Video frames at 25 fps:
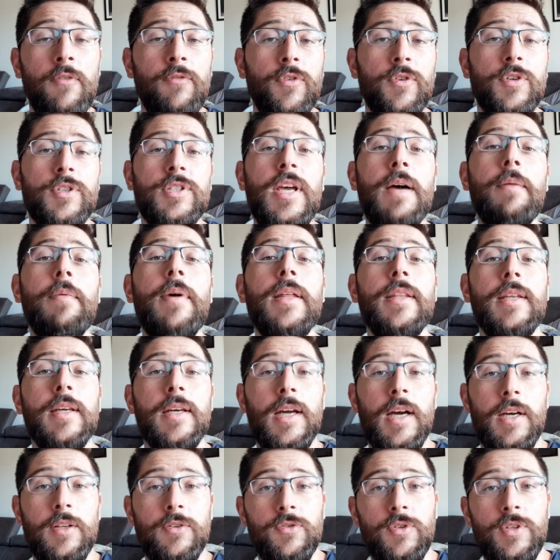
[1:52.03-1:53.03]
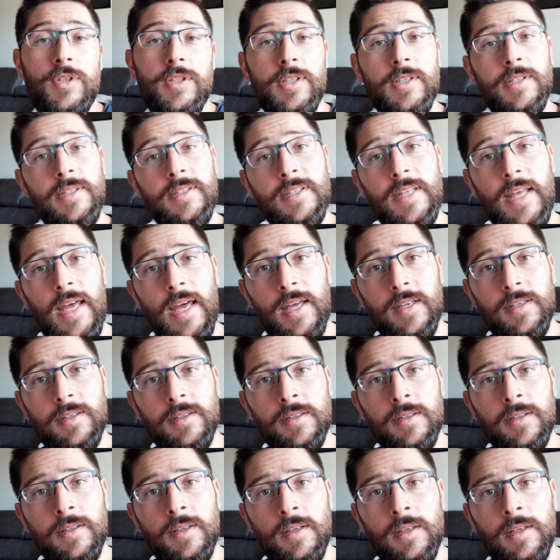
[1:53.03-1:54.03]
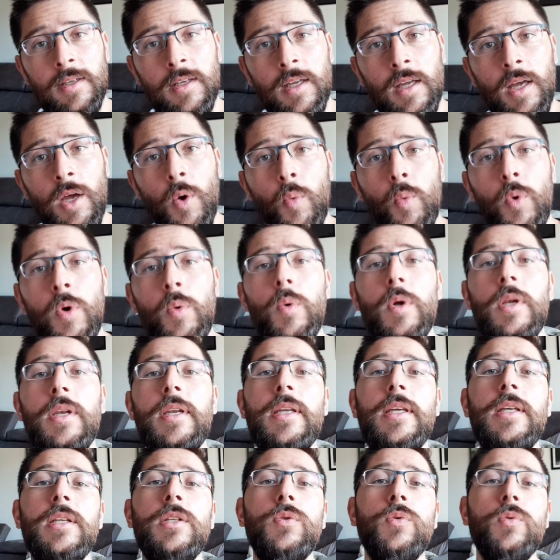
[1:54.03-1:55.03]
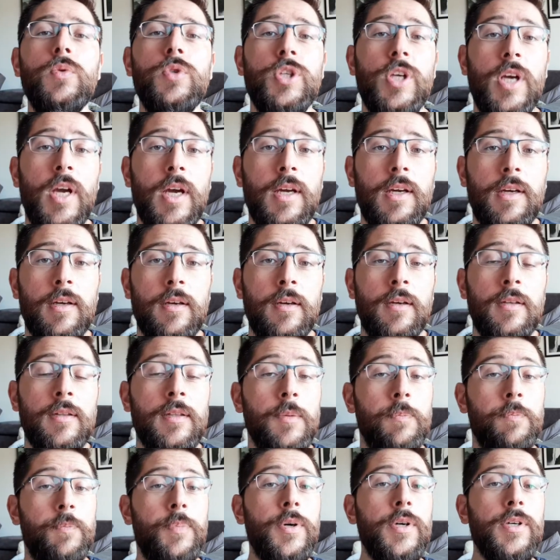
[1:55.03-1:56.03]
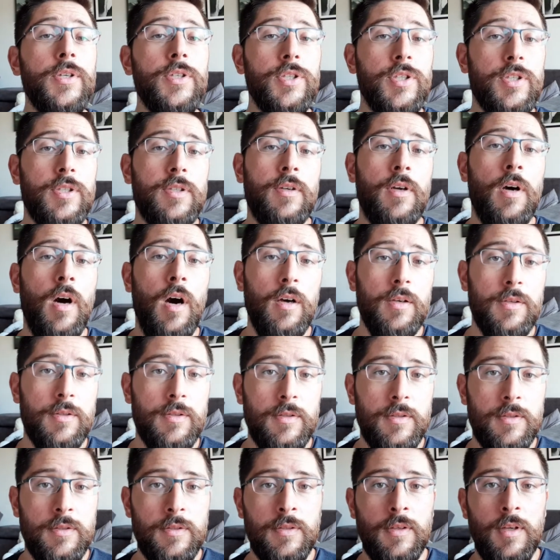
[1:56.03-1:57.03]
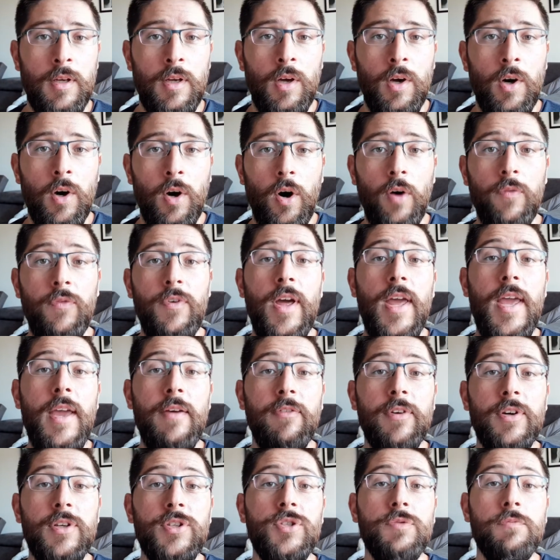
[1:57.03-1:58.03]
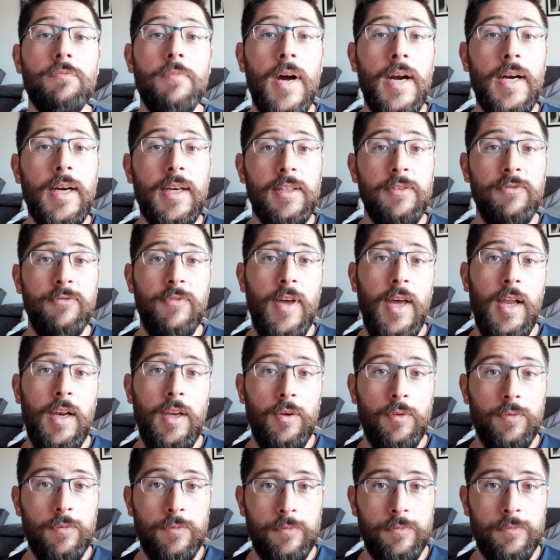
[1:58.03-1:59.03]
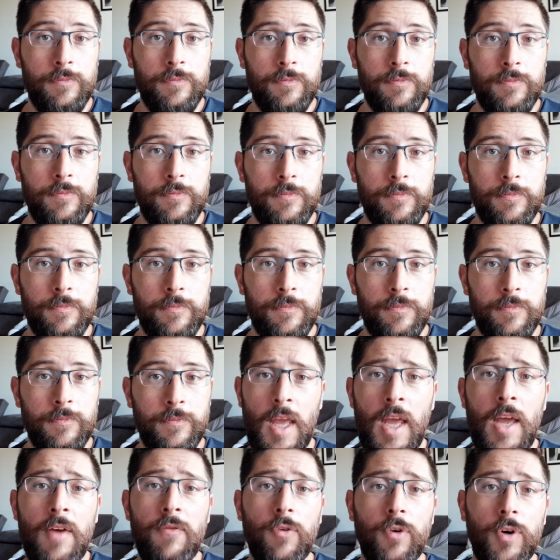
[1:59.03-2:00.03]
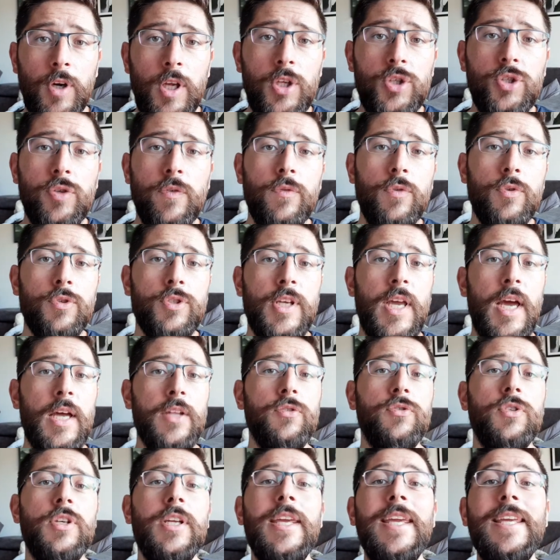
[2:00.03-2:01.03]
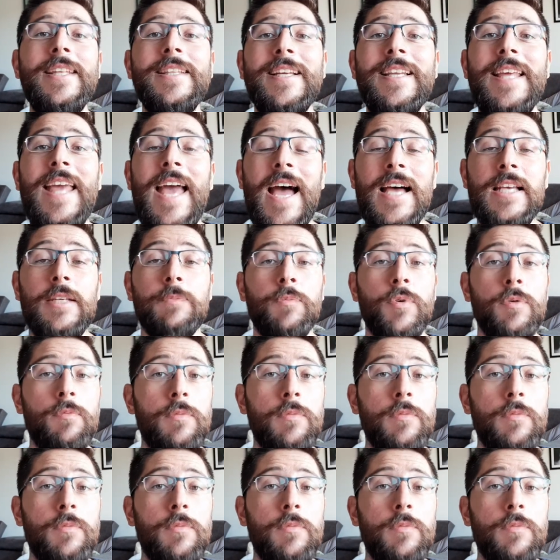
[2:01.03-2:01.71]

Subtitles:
For some other countries instead, we will need to check the purchase costs of the average market value. For each of those countries, Italy has